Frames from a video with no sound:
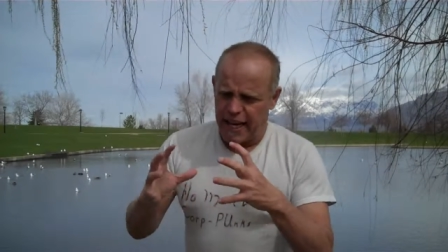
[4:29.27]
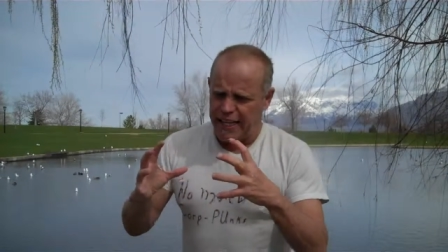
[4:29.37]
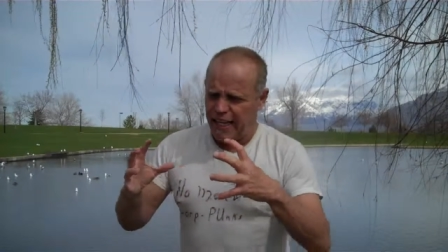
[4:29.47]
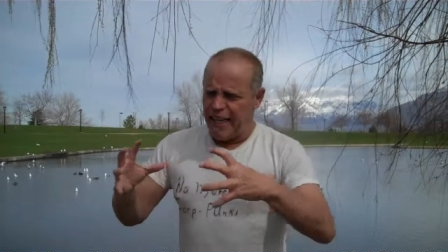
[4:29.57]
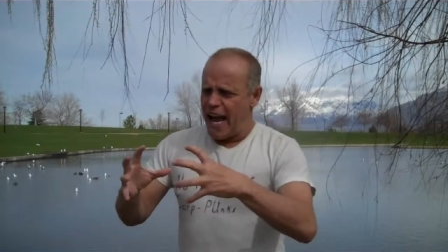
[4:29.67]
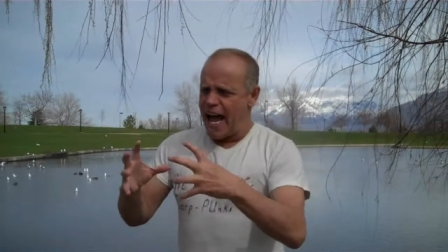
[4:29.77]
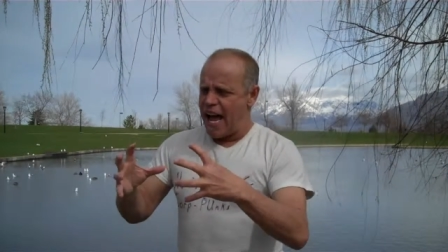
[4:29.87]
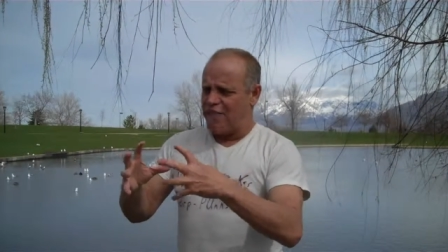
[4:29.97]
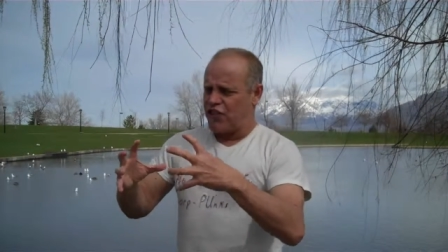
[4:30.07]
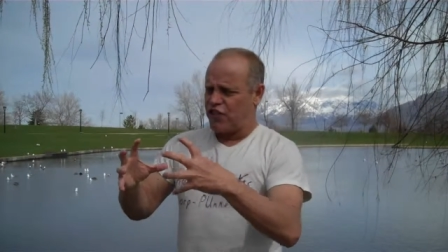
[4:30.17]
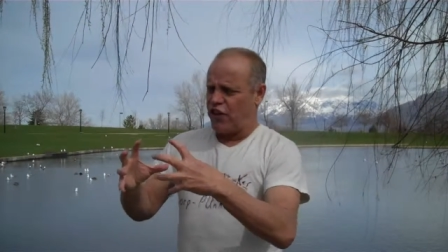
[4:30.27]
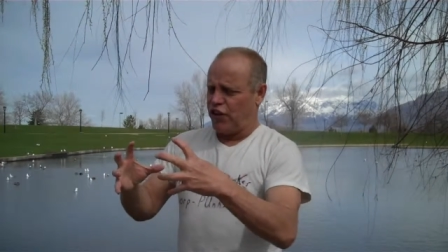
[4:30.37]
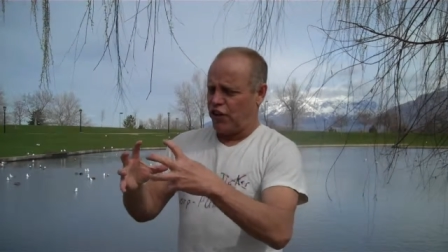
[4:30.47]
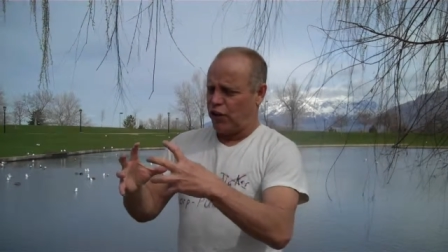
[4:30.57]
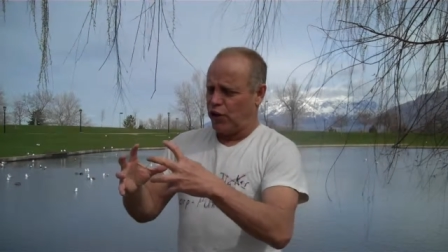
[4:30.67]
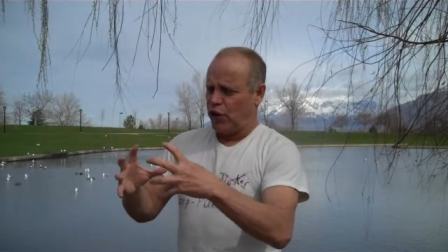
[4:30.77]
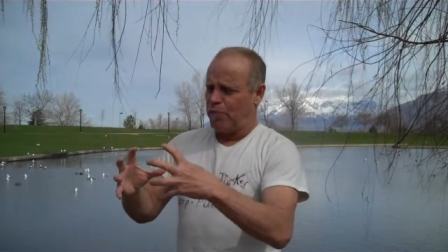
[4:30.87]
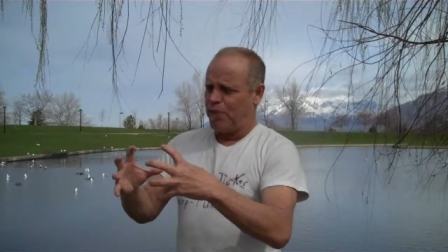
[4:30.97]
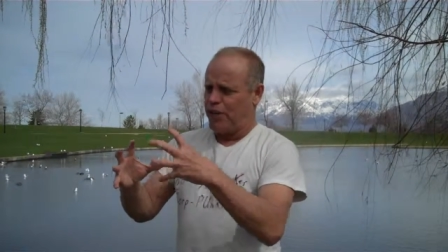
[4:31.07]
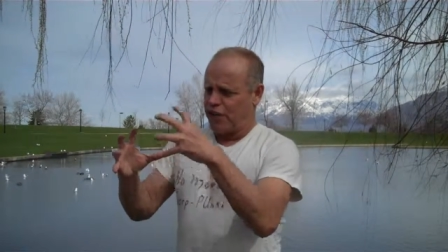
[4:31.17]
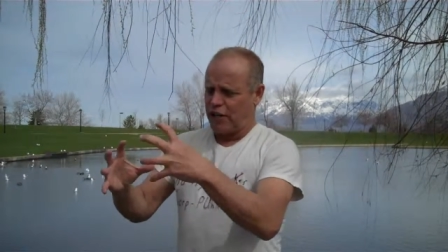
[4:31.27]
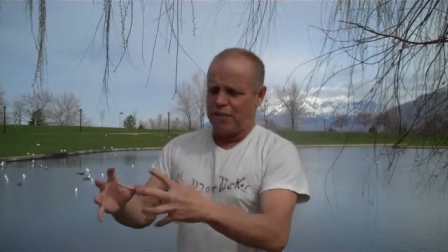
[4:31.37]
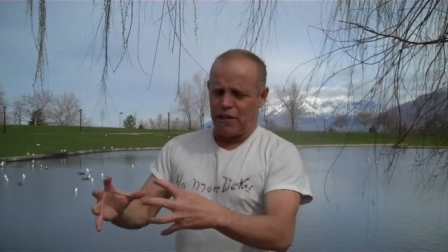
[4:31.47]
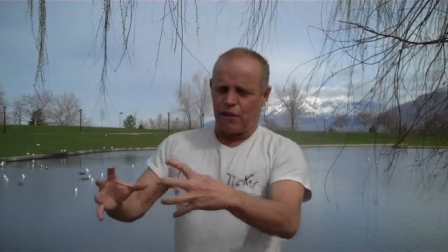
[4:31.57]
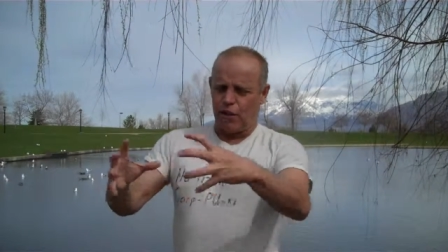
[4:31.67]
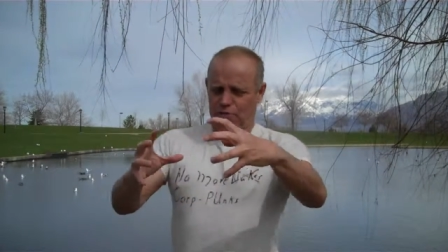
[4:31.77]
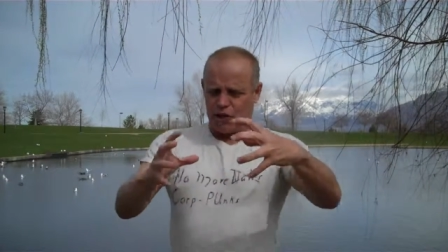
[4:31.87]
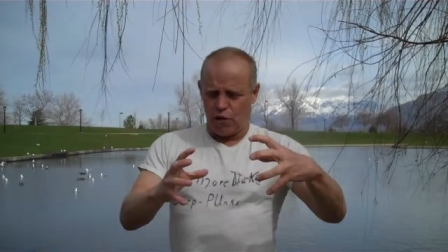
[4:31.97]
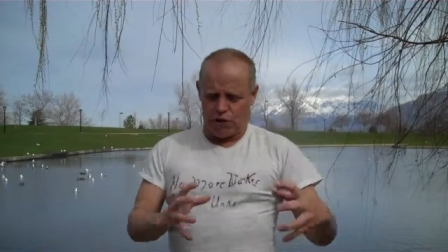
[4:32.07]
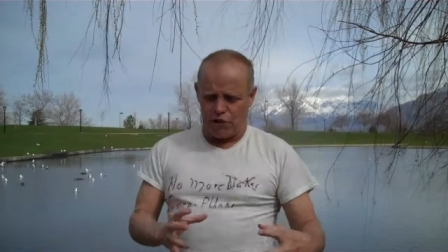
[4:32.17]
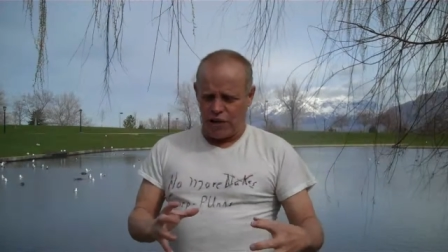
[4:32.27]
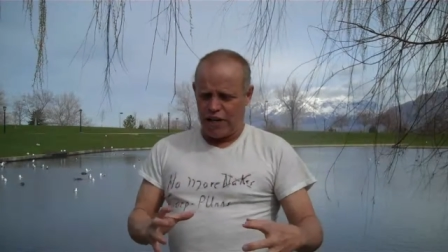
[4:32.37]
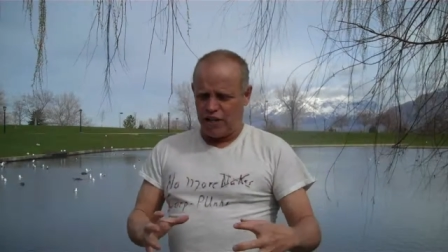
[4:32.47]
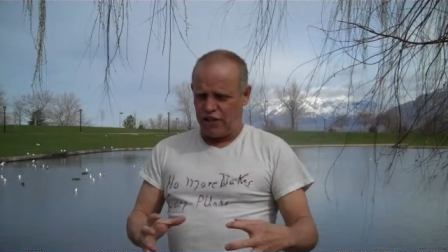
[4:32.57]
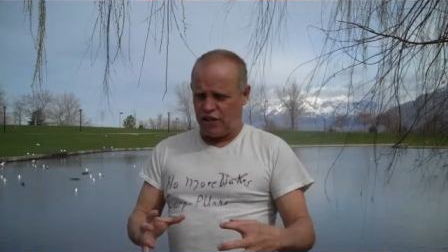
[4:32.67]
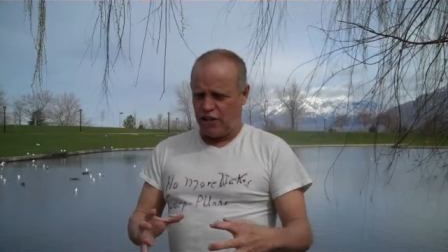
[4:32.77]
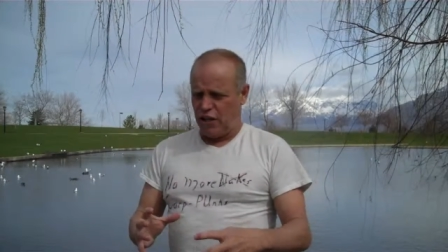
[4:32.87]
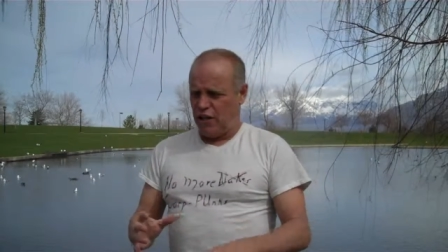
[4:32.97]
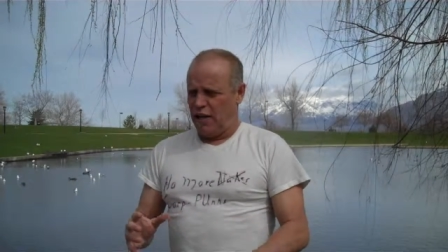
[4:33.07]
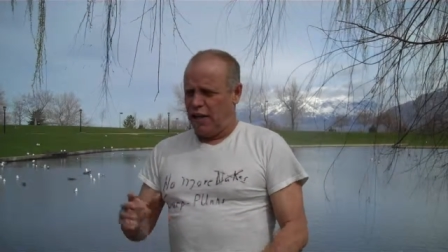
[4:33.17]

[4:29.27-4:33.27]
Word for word: They didn't have a certain group. These are going to be the groups that go in the trenches.